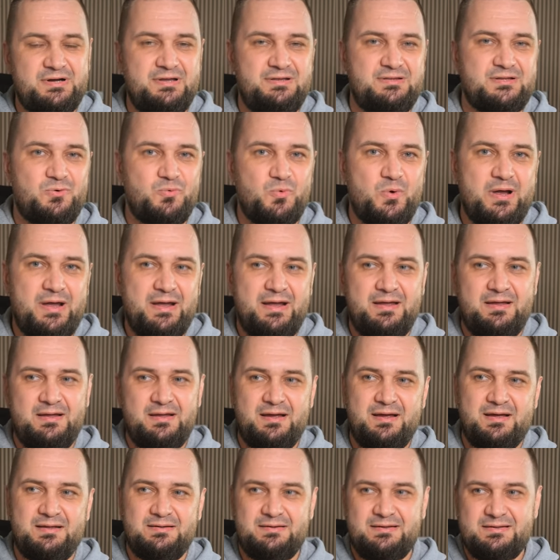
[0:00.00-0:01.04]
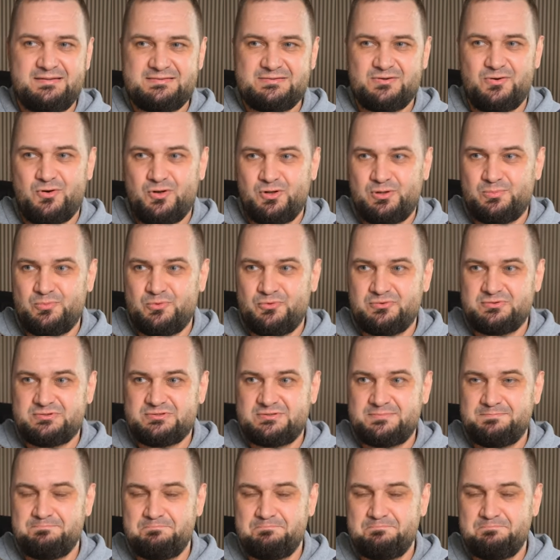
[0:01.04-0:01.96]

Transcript: in a way and it's almost